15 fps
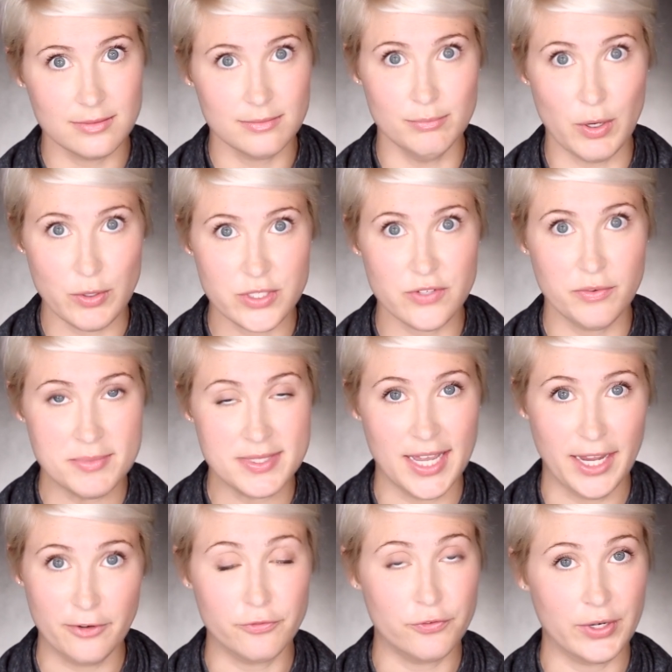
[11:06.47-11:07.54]
most of them
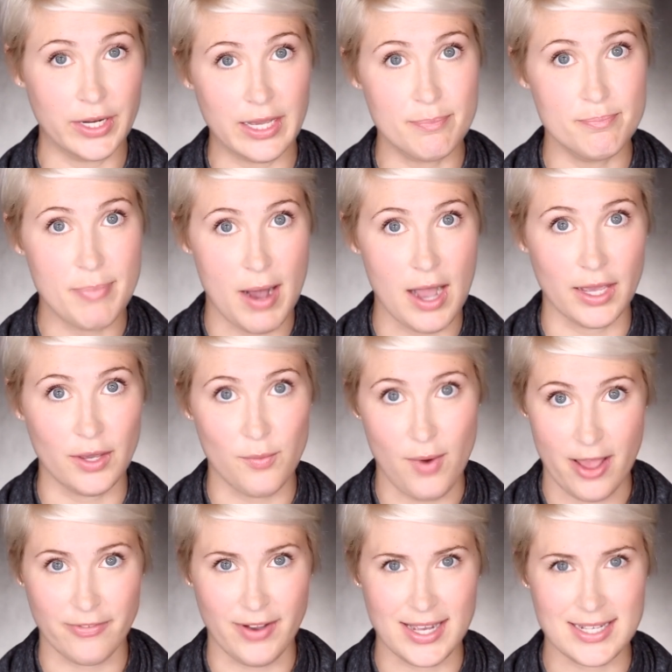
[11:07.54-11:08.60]
say free pocket
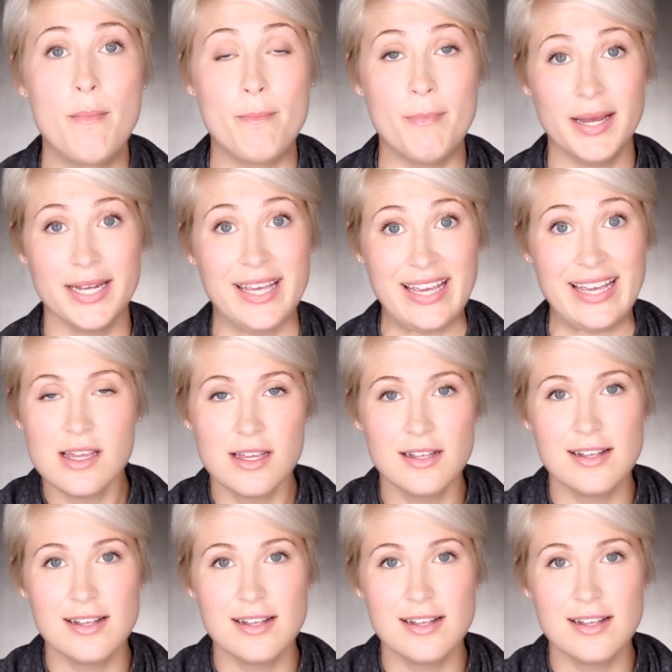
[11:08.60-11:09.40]
Wi-Fi. Money.